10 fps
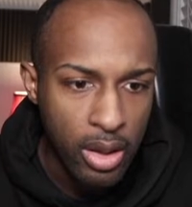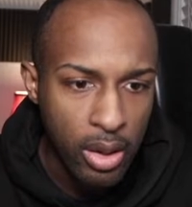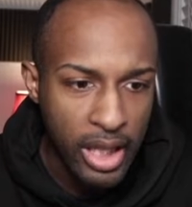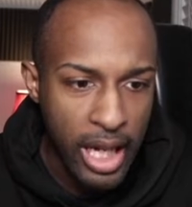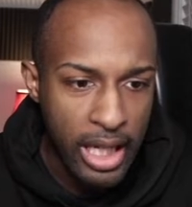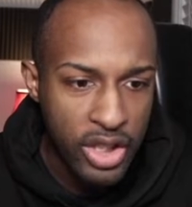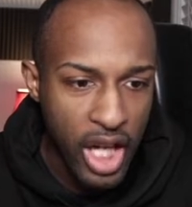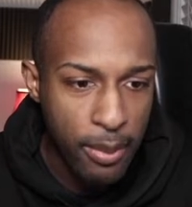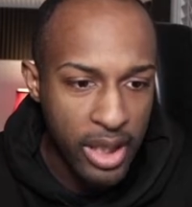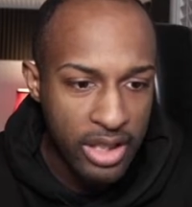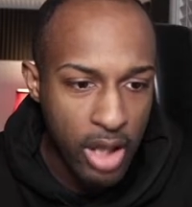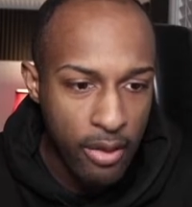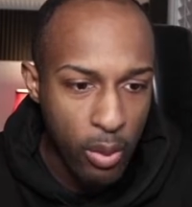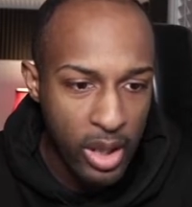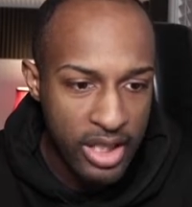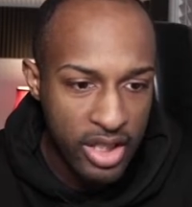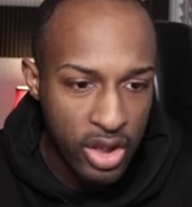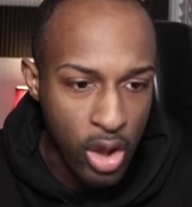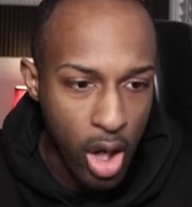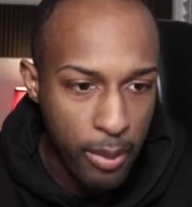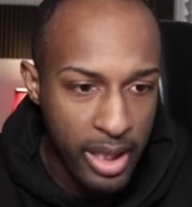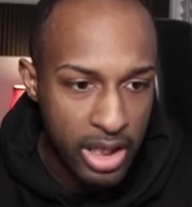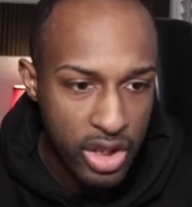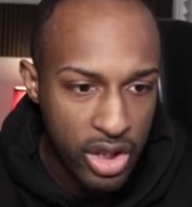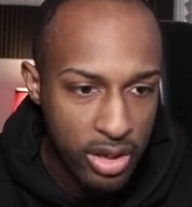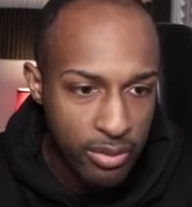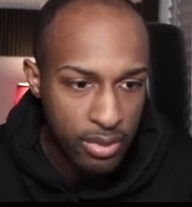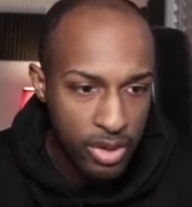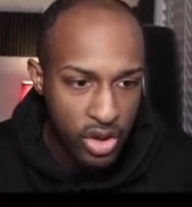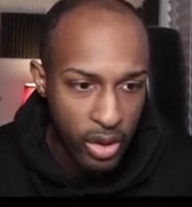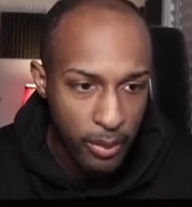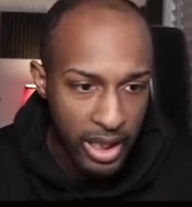Okay, Japanese level, what is this garbage? Trick my